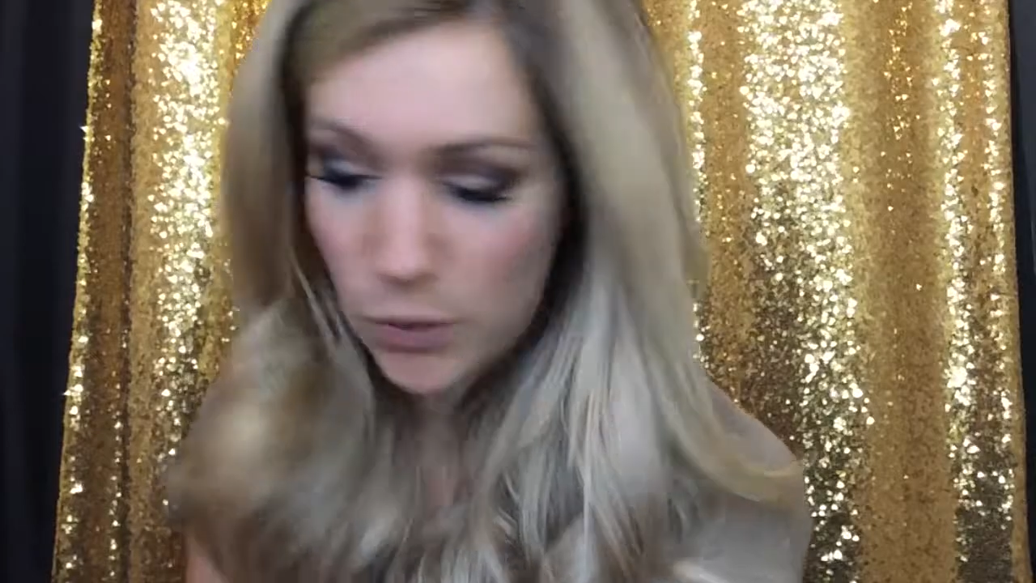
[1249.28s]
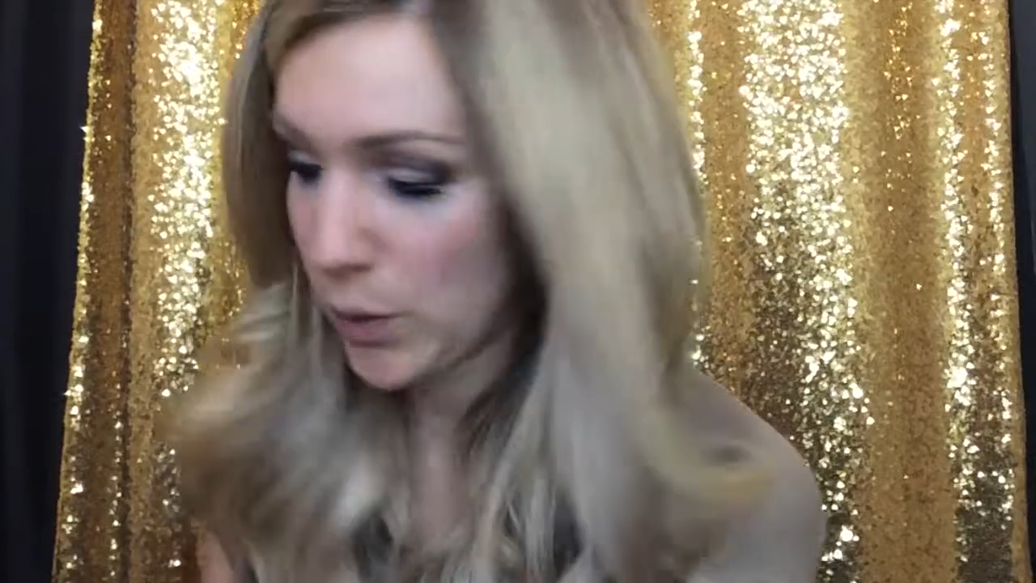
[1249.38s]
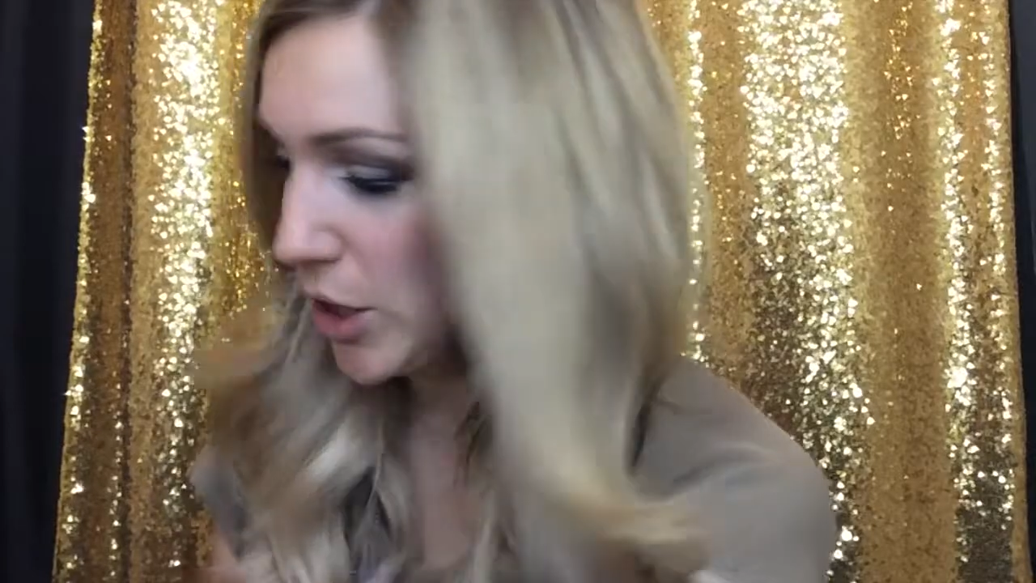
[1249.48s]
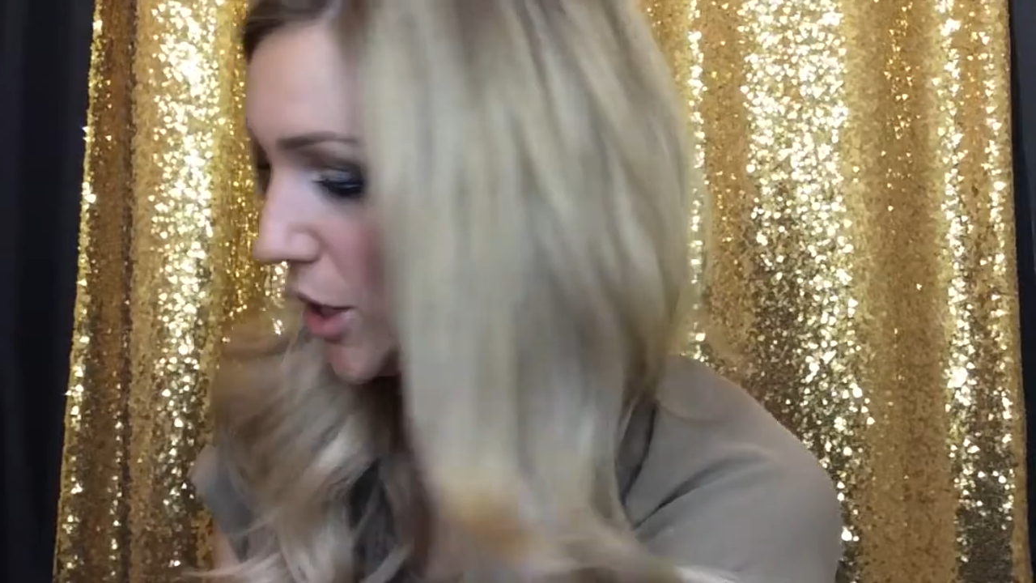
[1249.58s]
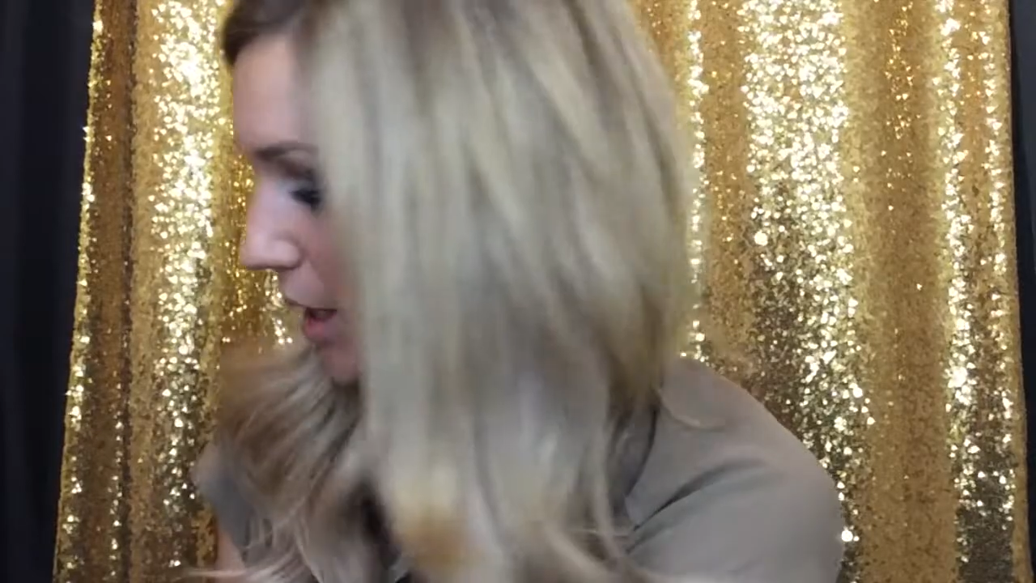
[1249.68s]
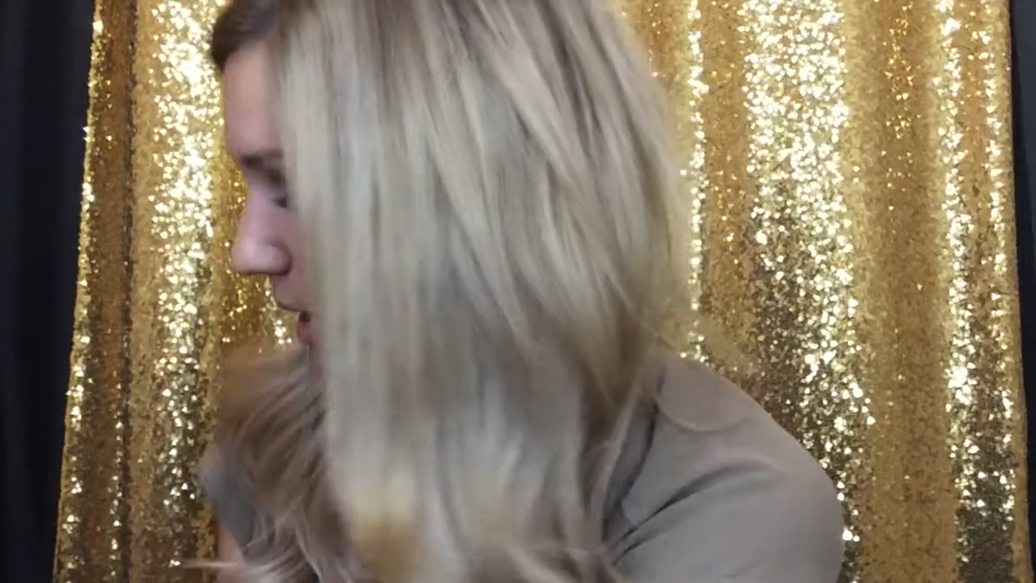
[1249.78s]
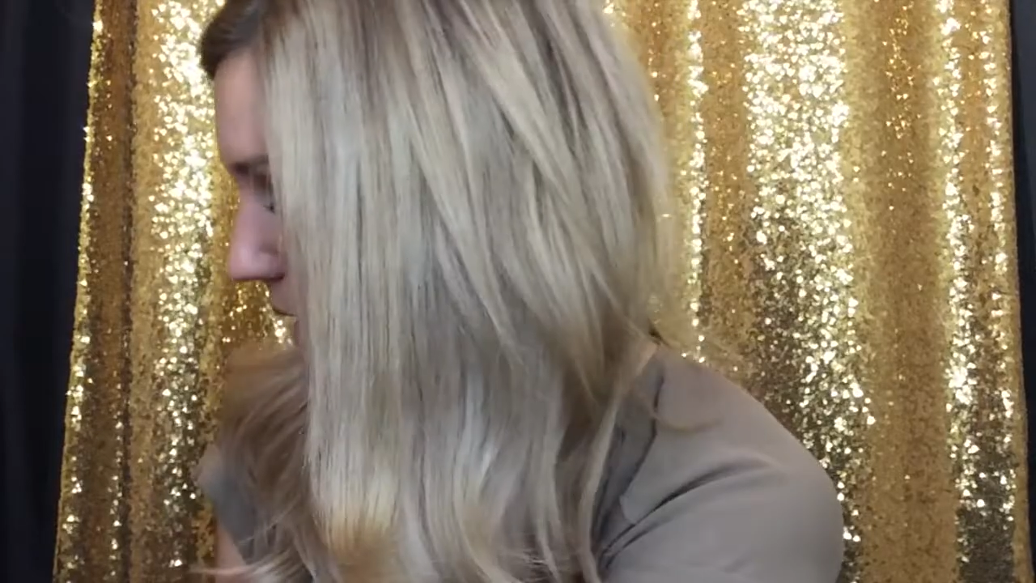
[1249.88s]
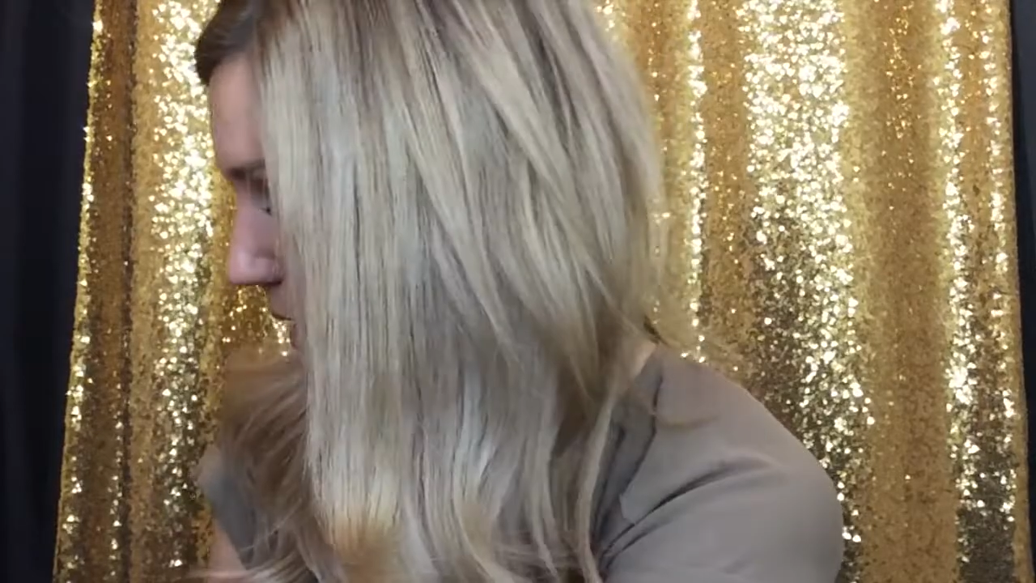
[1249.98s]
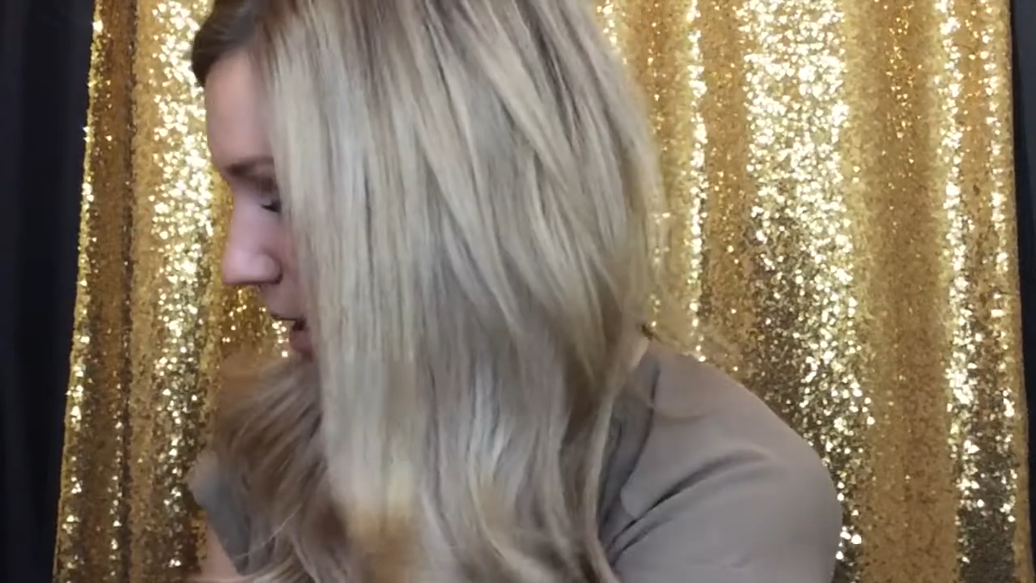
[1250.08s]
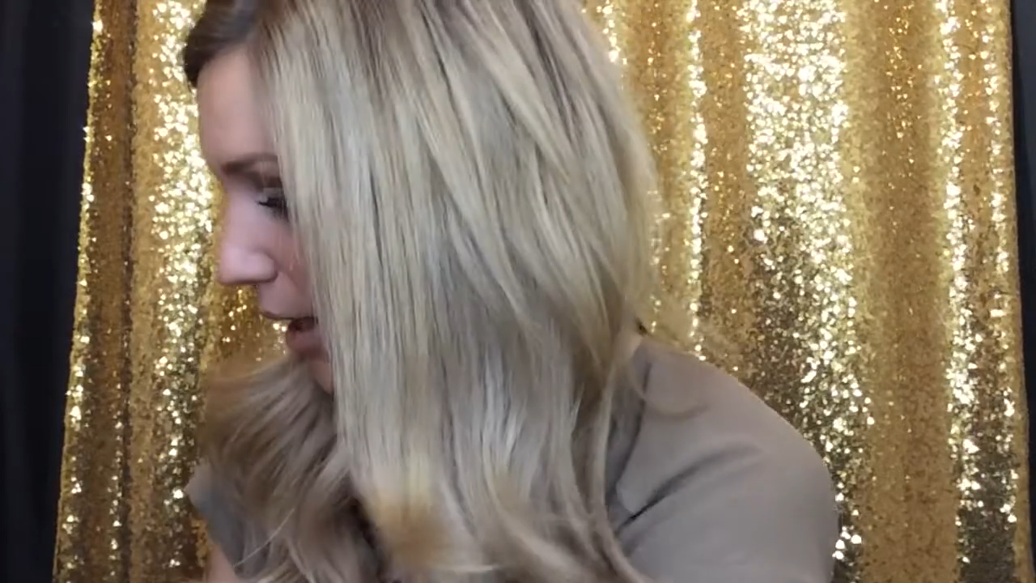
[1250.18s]
which
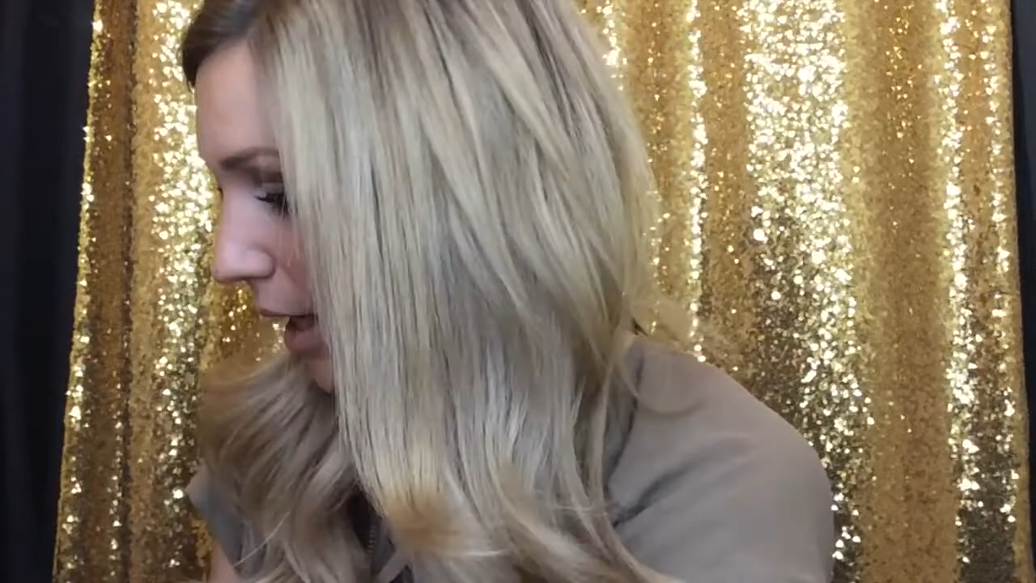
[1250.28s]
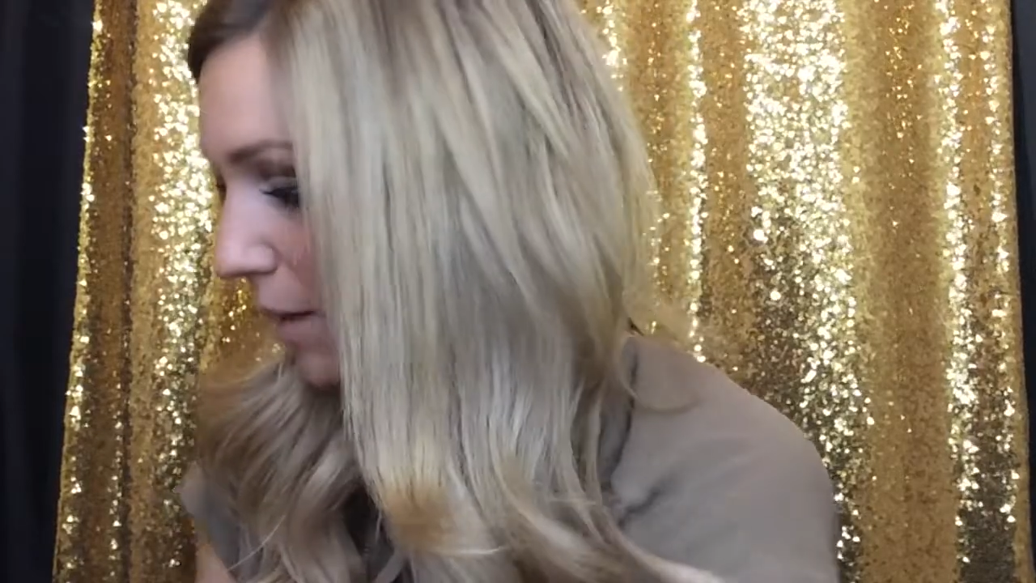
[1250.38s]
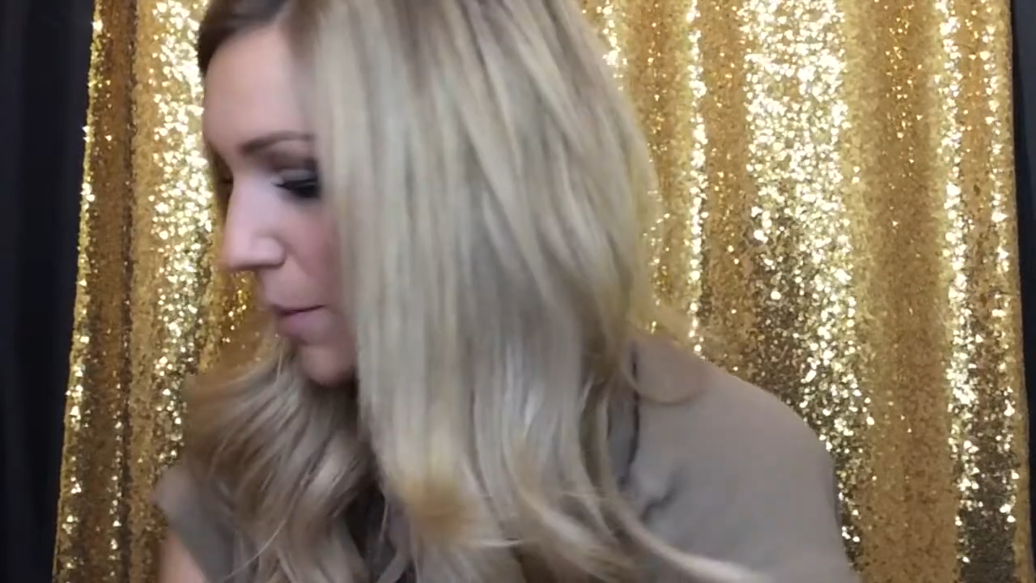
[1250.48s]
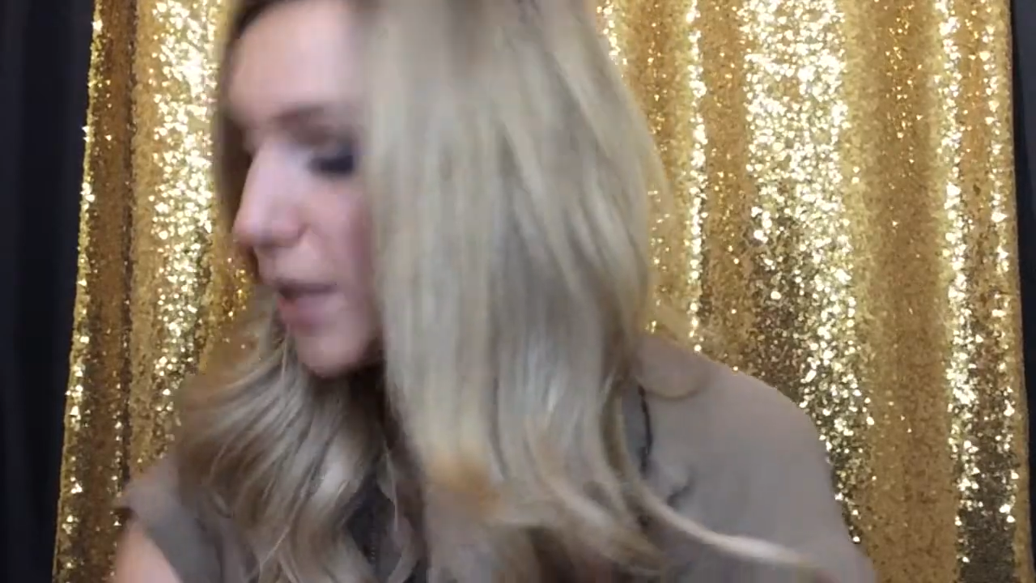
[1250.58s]
is again